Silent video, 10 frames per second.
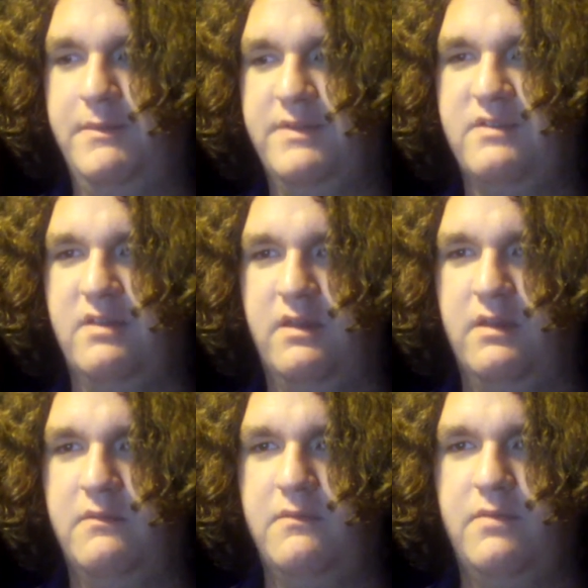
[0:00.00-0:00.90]
It's
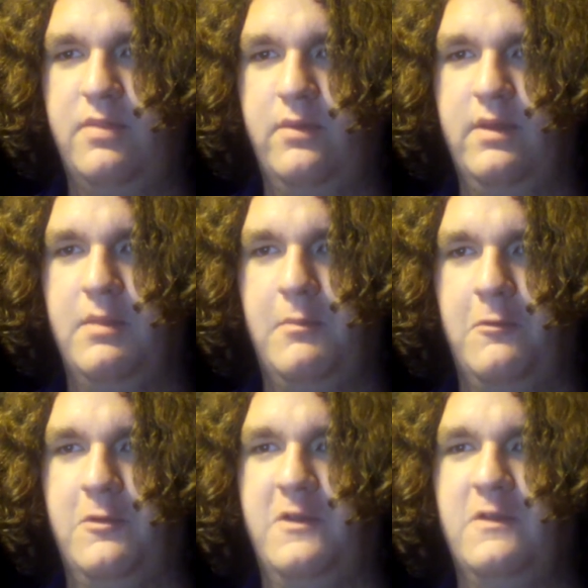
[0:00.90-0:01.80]
like 3 in the
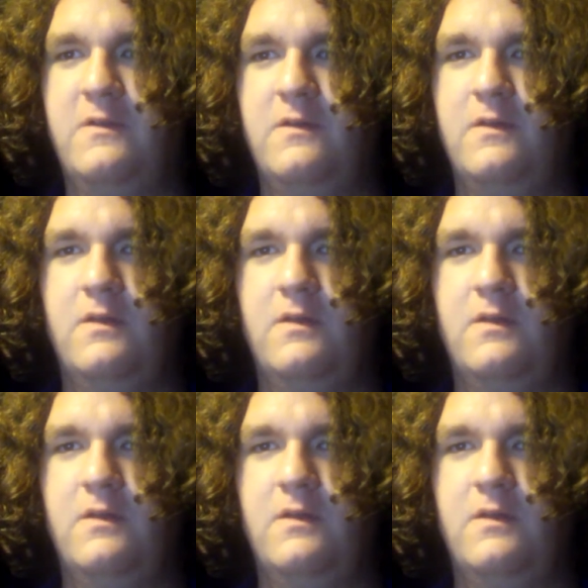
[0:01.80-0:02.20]
morning,